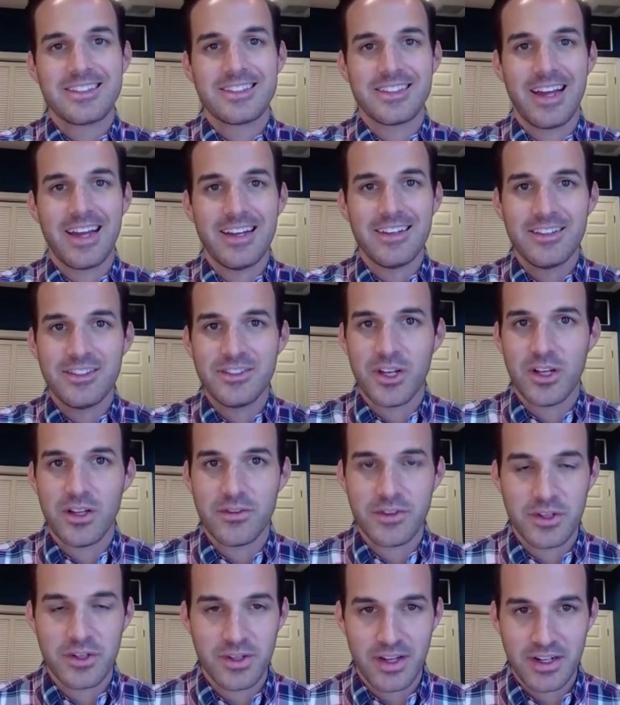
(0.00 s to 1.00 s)
silence all
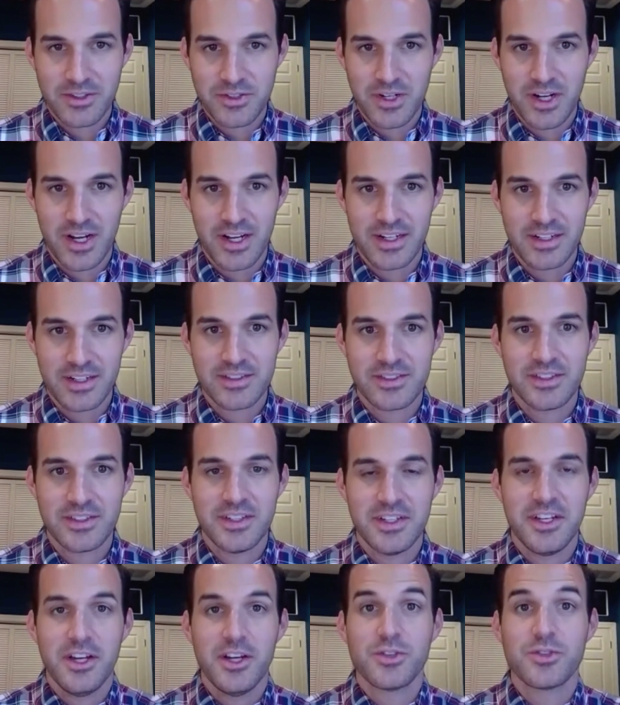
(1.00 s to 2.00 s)
of your electronics,
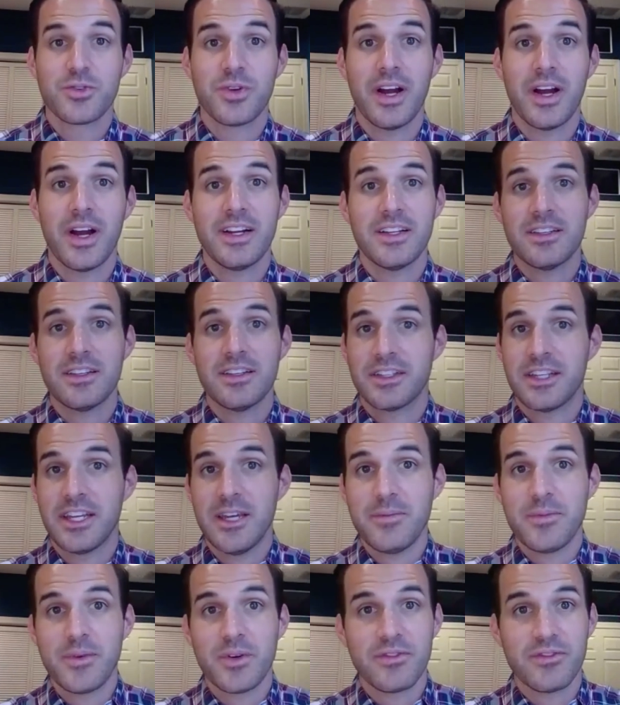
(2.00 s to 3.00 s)
try to
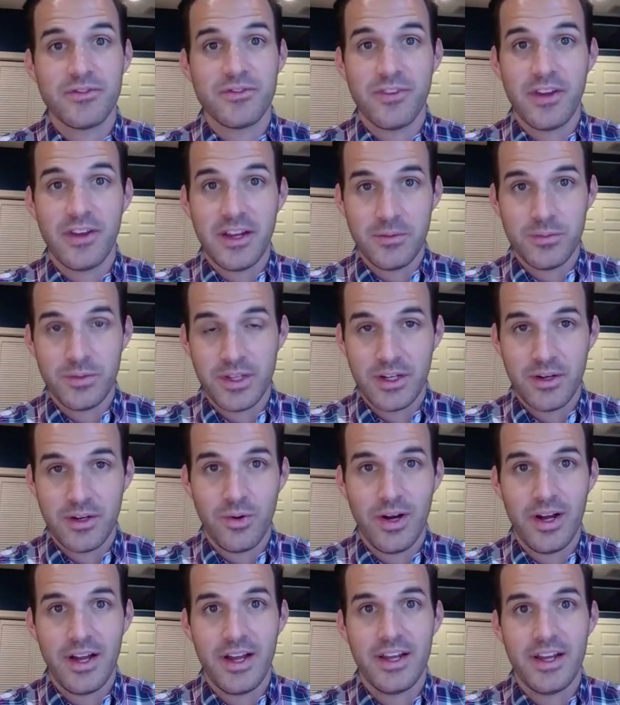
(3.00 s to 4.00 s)
keep your family
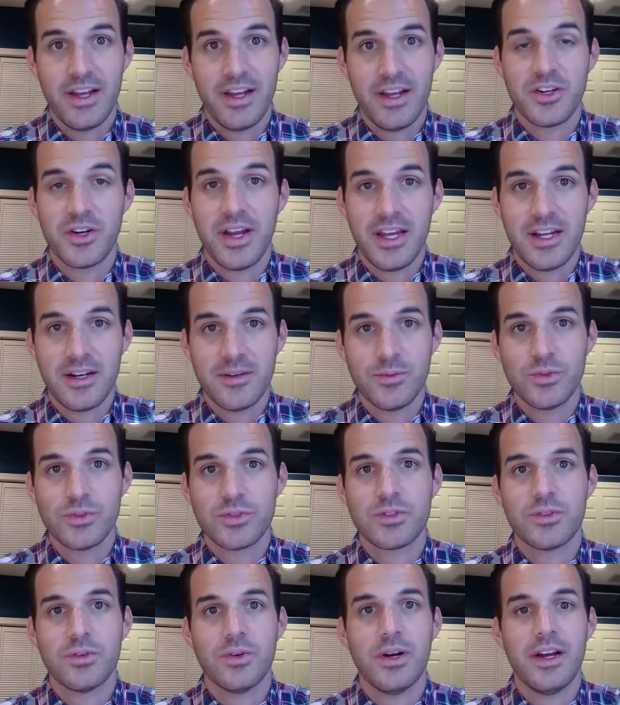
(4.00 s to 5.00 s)
quiet, your animals
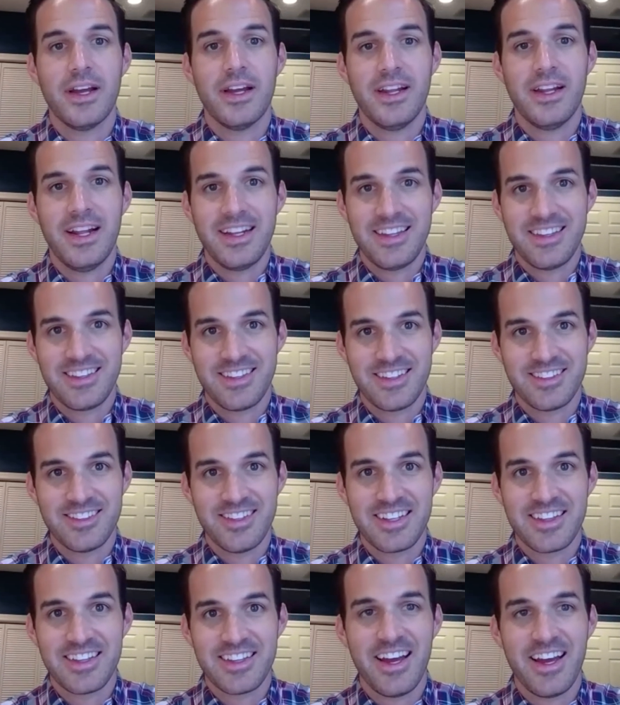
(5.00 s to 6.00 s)
quiet, anything
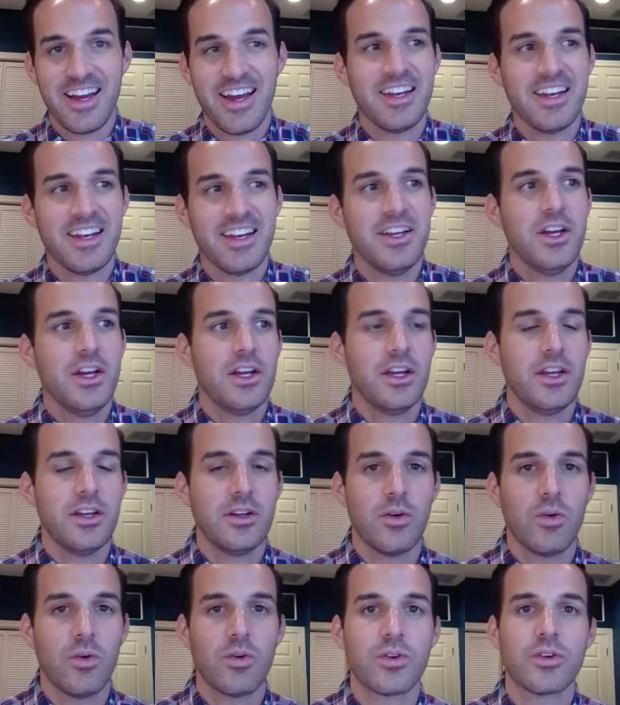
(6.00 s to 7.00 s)
like that, in
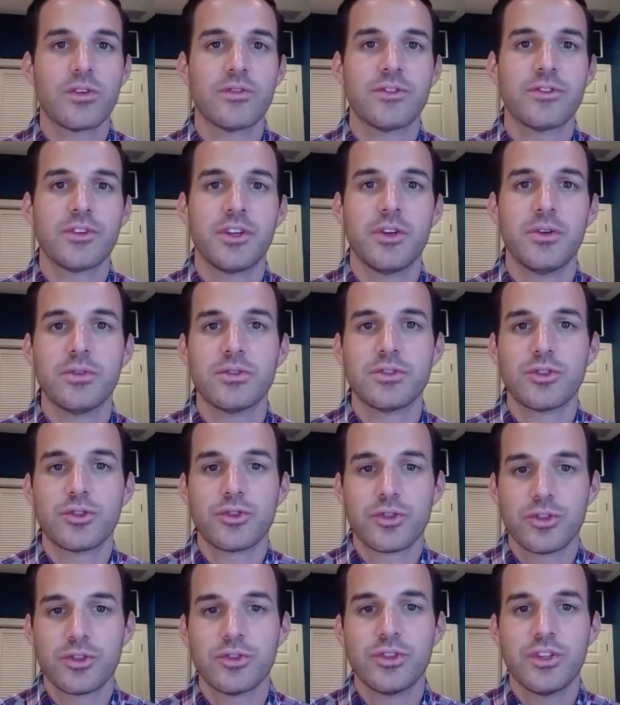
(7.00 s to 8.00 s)
order for you to
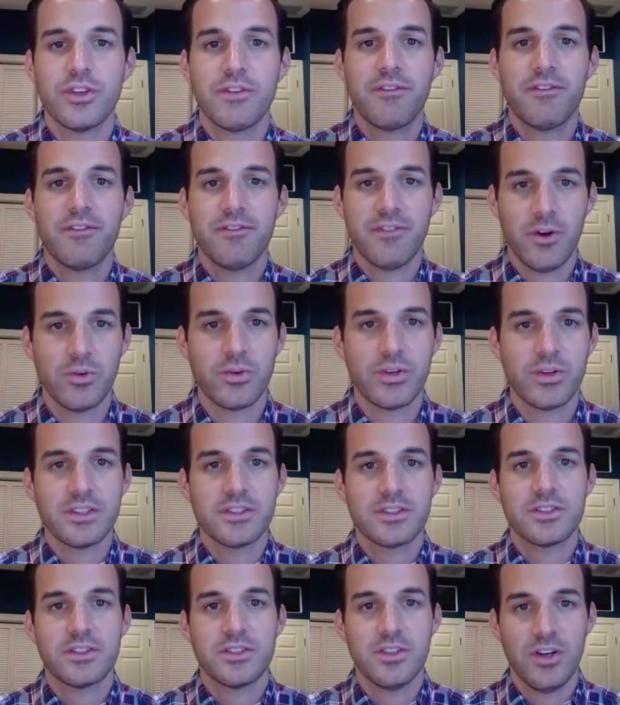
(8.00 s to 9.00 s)
truly
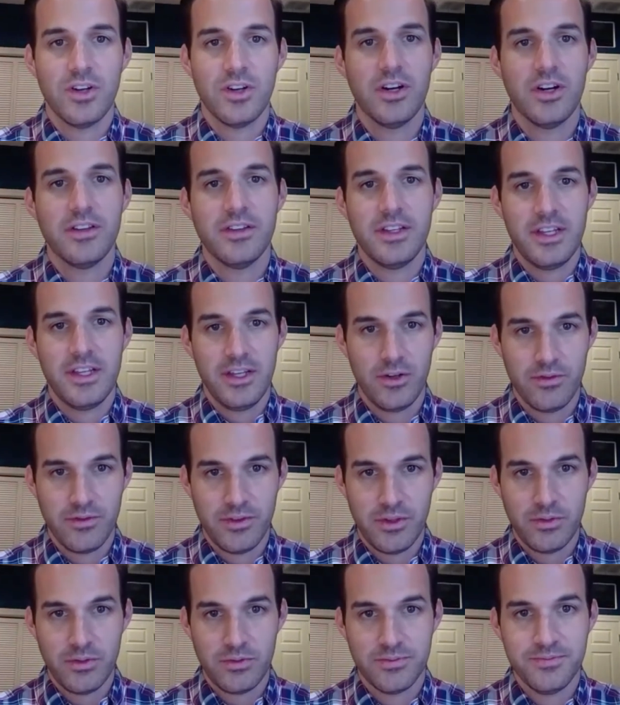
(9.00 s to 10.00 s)
focus on the
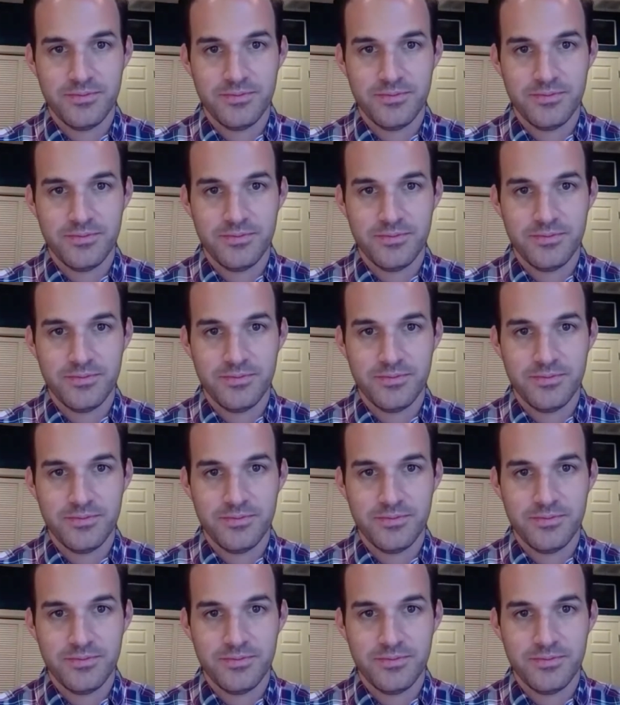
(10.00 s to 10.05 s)
interview.